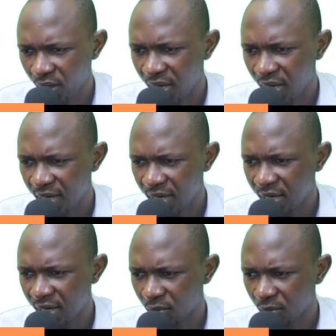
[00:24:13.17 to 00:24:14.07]
and had
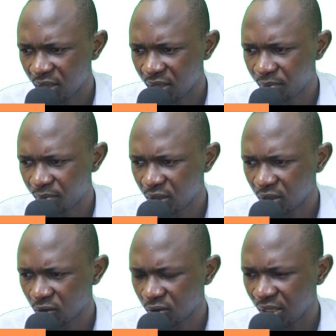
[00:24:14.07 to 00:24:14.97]
an accumulated
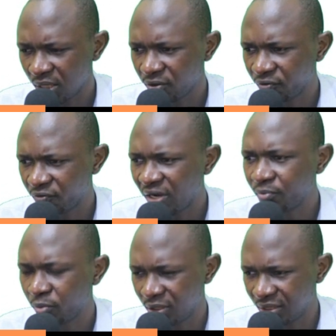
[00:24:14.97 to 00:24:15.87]
depreciation charge of
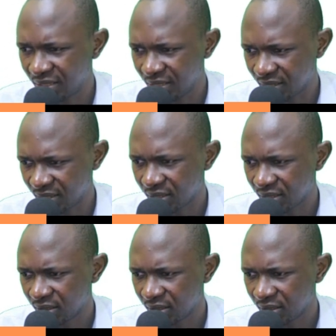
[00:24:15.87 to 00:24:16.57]
5.6.